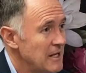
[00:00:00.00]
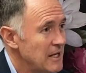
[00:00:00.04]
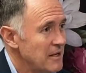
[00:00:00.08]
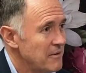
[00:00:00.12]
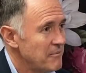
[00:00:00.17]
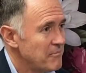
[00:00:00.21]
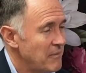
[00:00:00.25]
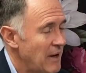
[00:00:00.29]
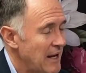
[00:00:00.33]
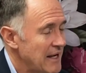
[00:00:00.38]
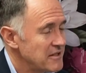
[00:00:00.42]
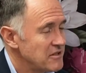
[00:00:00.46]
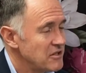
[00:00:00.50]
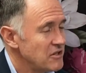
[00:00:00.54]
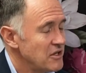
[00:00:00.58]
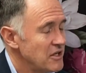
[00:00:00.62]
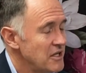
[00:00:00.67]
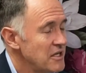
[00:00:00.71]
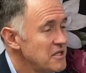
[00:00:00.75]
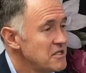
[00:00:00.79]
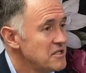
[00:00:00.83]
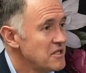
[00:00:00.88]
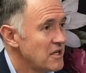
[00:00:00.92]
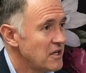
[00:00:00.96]
makes it
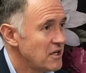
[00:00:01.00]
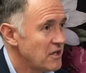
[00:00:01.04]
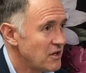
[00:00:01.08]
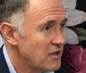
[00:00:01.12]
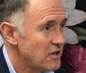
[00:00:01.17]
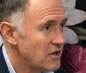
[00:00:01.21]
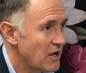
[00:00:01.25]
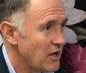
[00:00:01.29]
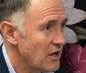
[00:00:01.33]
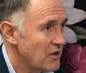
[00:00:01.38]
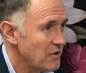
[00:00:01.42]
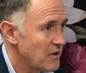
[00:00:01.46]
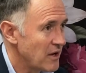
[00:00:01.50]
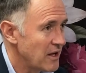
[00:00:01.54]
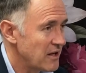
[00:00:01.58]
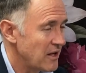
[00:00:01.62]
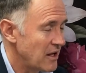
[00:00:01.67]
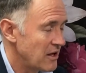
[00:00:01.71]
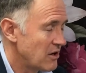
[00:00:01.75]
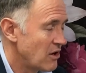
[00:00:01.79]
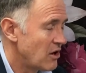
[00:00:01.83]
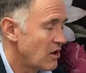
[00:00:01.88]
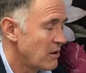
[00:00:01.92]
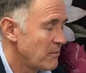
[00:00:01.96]
easier,
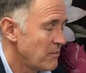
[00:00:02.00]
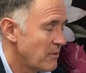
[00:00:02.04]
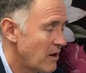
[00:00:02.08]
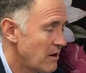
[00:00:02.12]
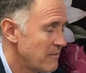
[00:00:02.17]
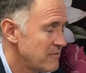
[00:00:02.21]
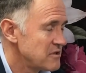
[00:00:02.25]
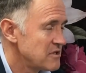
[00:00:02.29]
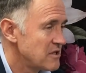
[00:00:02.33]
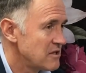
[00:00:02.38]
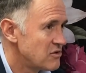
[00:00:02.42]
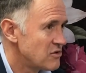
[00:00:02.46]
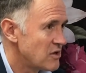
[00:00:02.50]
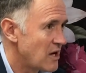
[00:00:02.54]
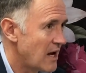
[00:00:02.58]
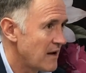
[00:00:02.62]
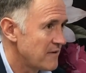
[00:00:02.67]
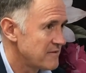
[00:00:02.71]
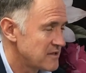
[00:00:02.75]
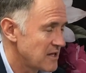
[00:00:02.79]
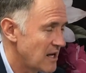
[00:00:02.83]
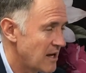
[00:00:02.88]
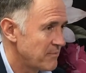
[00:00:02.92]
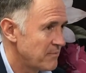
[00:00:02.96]
and obviously
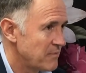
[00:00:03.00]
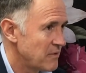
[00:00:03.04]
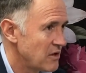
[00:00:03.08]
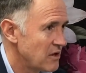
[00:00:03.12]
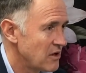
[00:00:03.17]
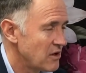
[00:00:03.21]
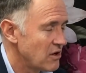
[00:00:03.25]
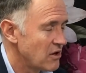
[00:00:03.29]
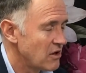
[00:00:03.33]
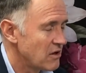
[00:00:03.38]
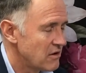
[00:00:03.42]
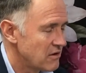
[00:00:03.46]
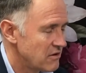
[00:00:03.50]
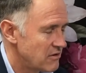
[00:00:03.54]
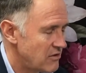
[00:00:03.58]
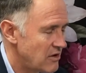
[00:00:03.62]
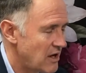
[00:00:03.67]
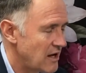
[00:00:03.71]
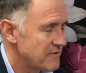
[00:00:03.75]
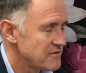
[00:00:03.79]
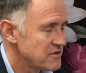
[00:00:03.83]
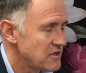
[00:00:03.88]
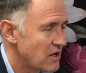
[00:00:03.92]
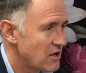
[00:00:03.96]
drives
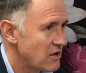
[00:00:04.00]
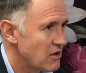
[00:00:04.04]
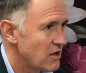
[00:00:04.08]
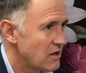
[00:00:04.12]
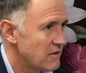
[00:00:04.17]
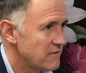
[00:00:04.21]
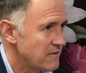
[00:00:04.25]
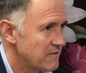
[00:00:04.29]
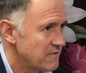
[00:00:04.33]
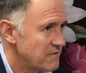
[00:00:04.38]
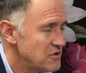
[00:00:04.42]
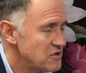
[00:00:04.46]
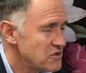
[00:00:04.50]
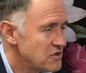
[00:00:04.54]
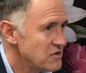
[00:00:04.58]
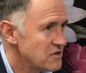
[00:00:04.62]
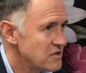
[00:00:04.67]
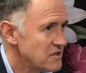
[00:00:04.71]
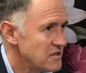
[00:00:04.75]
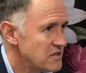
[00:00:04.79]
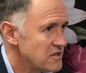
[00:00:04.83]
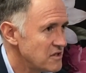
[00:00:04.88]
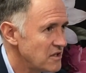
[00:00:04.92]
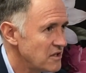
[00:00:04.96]
down a lot of
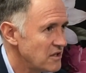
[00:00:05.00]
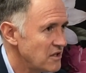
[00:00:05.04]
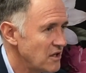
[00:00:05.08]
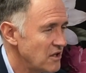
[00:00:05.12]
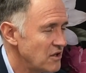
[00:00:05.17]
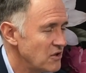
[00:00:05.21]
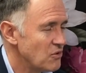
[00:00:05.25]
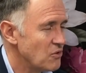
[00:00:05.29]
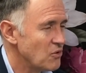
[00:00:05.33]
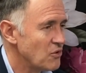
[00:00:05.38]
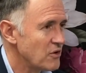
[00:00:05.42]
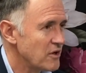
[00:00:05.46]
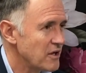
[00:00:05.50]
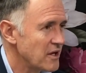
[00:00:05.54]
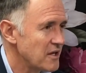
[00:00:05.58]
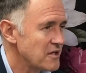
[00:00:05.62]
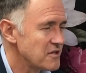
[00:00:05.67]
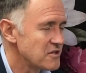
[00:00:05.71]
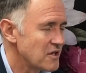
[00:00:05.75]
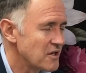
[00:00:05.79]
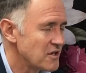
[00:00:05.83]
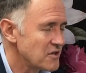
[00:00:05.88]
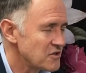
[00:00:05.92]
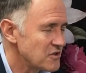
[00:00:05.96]
efficiencies in the
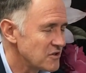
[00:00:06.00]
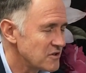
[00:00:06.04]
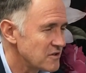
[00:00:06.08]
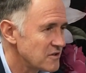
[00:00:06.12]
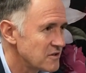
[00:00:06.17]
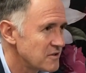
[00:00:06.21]
organizations.